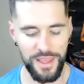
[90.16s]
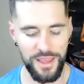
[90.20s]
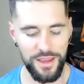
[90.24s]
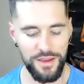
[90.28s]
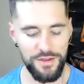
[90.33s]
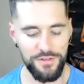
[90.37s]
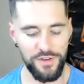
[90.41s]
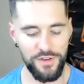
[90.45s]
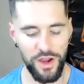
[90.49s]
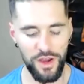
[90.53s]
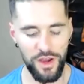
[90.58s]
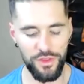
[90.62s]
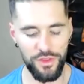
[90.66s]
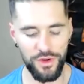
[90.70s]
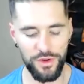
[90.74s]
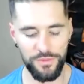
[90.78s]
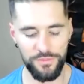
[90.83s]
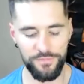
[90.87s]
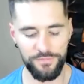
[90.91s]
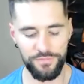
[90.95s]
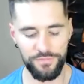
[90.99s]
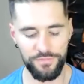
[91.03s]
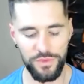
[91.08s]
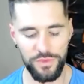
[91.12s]
Father,
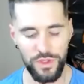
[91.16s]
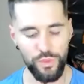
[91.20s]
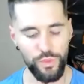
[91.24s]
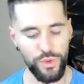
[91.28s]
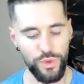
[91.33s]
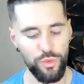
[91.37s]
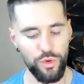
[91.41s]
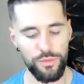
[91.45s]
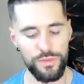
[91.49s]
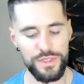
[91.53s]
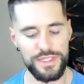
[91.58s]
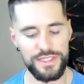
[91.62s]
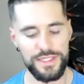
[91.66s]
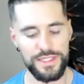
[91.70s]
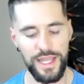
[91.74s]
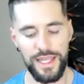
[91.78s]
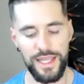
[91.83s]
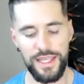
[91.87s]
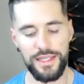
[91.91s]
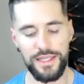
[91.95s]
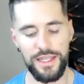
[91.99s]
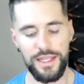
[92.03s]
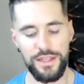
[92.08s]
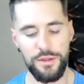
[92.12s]
we were
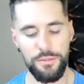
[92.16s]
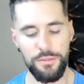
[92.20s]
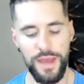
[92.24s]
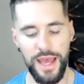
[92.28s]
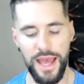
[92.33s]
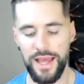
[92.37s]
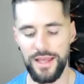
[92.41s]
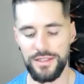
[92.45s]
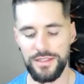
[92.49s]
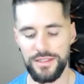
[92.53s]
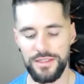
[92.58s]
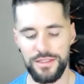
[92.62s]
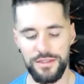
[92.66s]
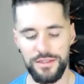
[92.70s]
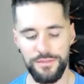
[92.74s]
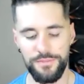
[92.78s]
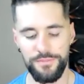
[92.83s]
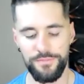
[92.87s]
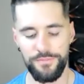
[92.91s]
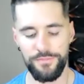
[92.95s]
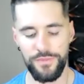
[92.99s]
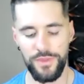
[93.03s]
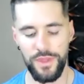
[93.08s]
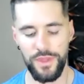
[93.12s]
mistaken in the past
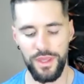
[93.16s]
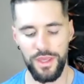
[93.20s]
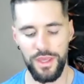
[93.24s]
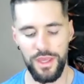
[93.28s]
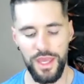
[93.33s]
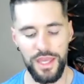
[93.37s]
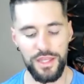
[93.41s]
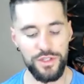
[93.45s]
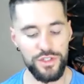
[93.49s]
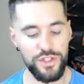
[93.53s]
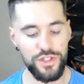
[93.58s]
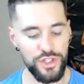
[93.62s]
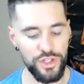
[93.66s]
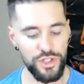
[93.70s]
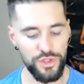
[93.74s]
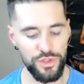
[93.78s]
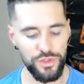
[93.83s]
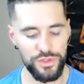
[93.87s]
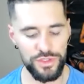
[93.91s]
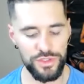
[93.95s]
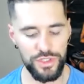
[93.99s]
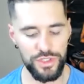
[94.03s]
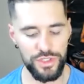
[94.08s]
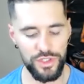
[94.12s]
and
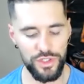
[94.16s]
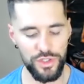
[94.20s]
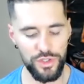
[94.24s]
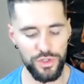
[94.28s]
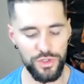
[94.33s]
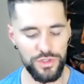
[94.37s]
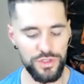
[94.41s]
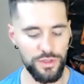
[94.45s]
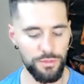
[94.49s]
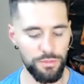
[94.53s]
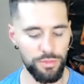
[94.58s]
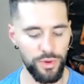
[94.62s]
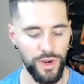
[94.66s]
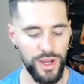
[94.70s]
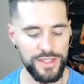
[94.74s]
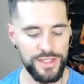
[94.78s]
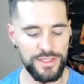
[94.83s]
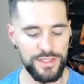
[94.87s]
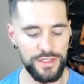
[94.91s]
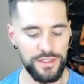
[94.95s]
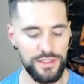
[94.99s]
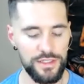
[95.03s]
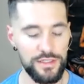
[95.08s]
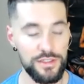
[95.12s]
choose to use the
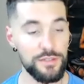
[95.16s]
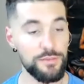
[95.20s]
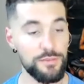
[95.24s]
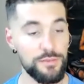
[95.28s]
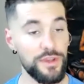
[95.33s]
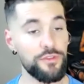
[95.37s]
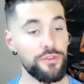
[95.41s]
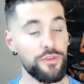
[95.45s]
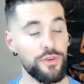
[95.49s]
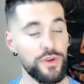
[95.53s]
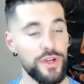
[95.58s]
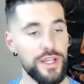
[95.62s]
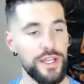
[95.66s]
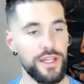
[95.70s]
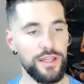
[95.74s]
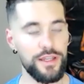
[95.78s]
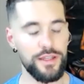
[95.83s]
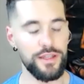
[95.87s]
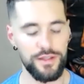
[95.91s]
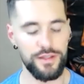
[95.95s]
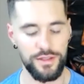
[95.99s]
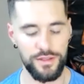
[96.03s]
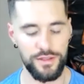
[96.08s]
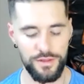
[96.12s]
present to be free.
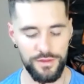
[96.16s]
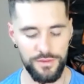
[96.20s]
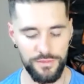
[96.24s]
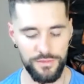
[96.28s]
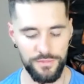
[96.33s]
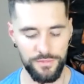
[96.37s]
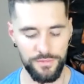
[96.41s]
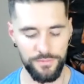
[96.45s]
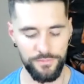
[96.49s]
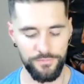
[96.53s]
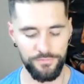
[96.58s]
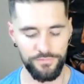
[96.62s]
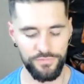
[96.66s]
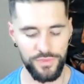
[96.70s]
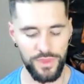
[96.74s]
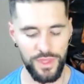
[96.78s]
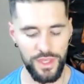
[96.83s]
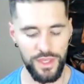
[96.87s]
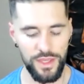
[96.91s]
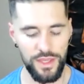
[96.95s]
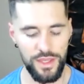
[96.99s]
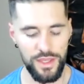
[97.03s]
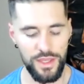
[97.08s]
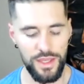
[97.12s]

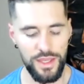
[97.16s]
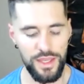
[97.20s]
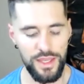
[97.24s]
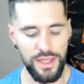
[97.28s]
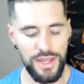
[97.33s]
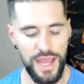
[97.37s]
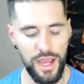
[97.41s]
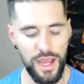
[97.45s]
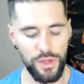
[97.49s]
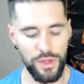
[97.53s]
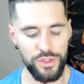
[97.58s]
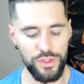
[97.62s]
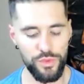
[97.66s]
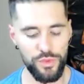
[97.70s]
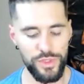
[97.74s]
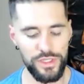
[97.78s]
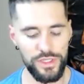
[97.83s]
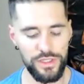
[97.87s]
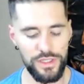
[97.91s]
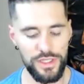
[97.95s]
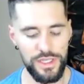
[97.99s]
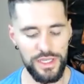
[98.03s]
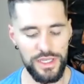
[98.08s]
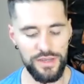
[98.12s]
Now do we
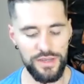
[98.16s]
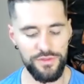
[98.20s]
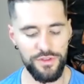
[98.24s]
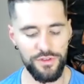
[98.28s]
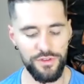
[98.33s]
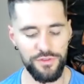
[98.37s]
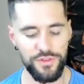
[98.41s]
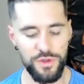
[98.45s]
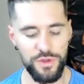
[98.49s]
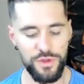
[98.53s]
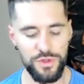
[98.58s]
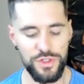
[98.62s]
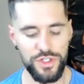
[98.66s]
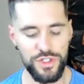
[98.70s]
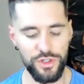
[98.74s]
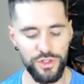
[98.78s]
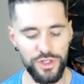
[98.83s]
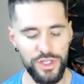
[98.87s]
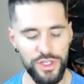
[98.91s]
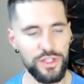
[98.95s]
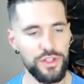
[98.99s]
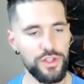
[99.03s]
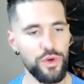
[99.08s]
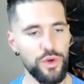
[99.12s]
leave the future
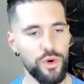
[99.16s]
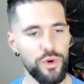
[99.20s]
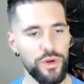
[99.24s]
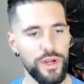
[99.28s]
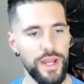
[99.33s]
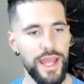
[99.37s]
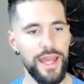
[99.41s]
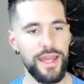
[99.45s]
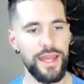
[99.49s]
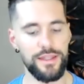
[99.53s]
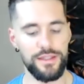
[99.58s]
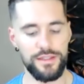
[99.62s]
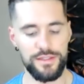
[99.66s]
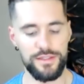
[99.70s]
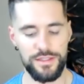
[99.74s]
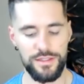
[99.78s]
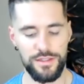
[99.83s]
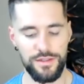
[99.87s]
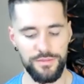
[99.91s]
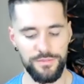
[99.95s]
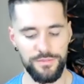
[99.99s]
in your hands